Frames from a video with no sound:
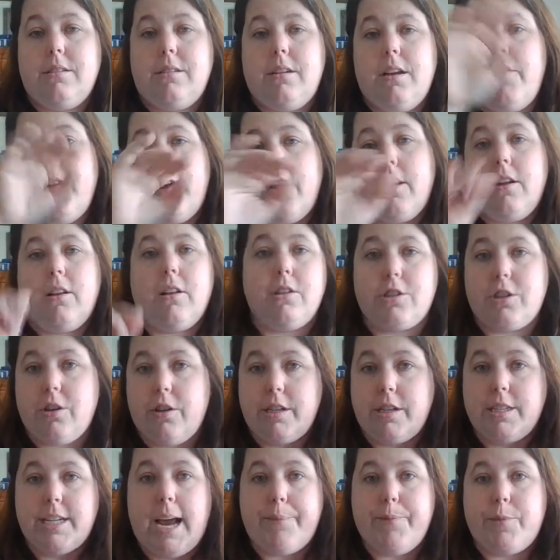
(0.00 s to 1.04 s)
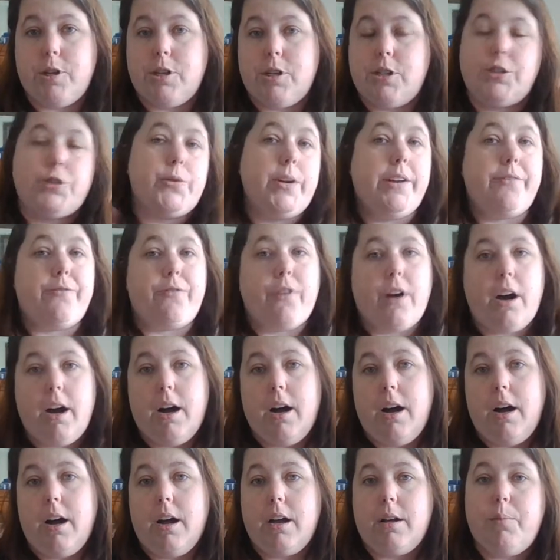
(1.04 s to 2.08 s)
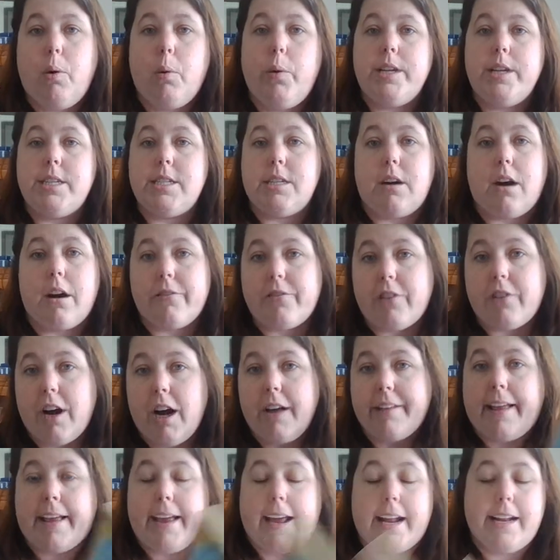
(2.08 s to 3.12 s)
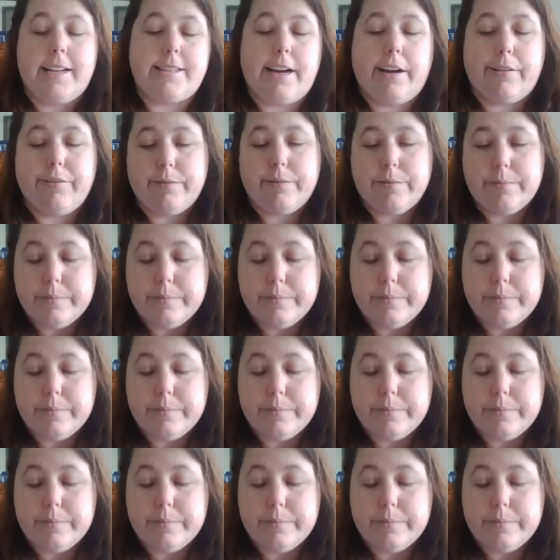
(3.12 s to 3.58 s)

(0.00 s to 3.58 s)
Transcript: And then it'll show the chapters tree frog, poison dart frog, that kind of stuff.